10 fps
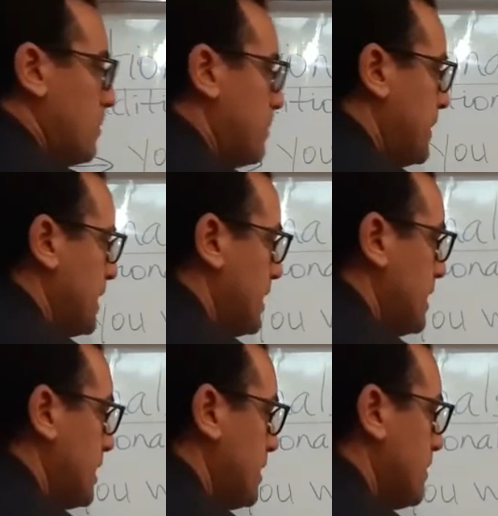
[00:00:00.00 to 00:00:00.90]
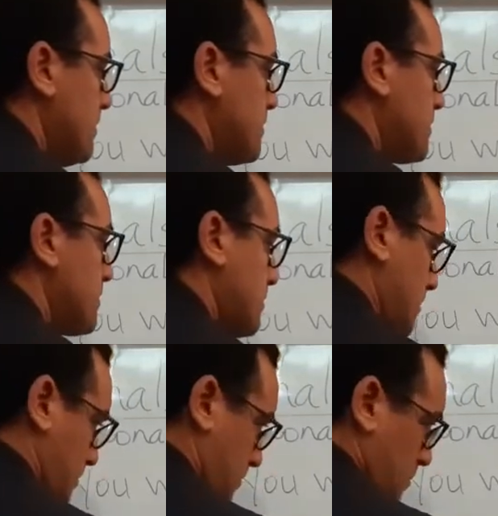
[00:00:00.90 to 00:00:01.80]
be
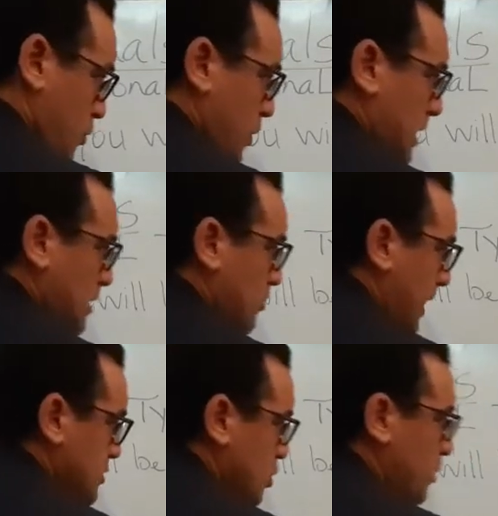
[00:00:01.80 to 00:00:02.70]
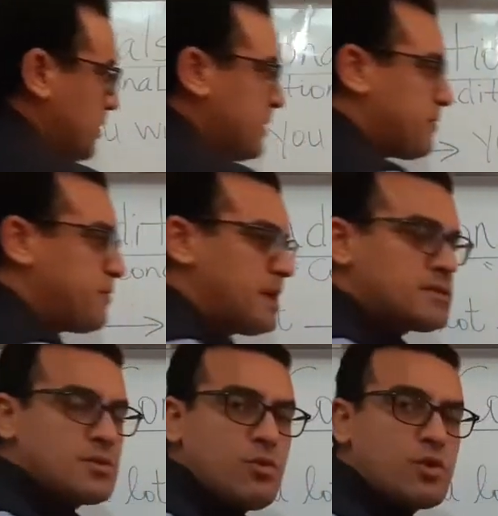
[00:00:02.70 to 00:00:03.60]
We can write you will be
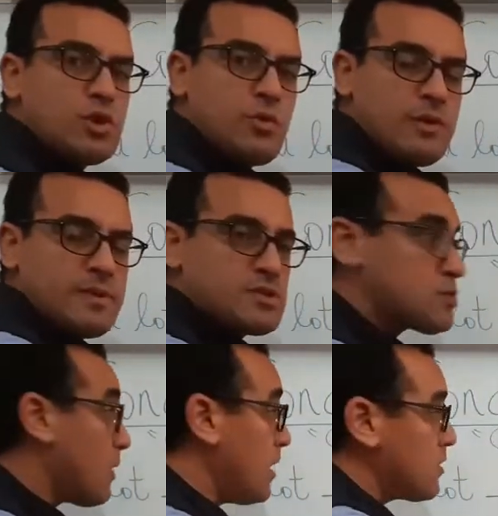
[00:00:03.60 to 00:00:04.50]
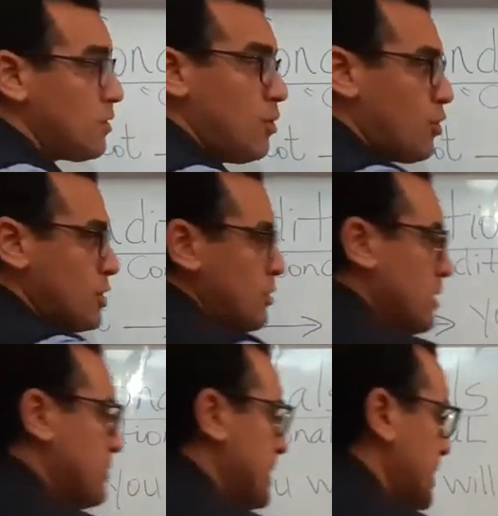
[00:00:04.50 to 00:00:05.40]
fit, or you will be strong, or you
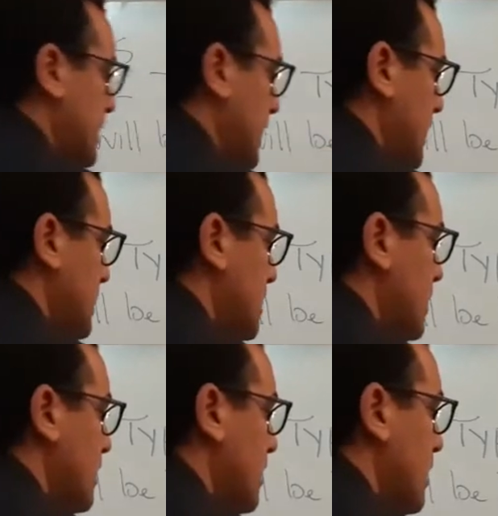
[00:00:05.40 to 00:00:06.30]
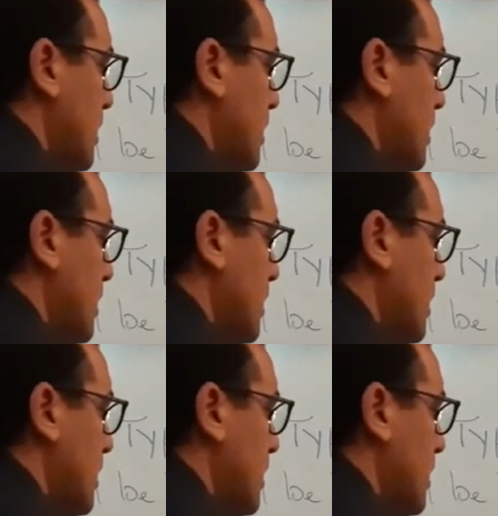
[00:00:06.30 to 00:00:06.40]
will be in